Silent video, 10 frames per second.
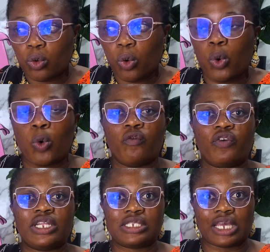
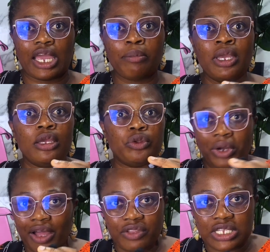over time, you
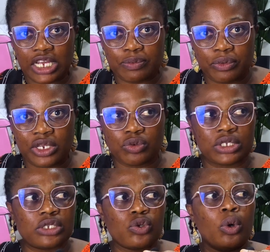have this experience with
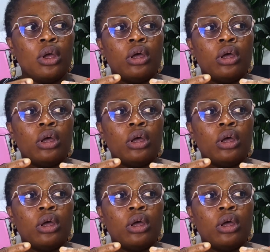it. So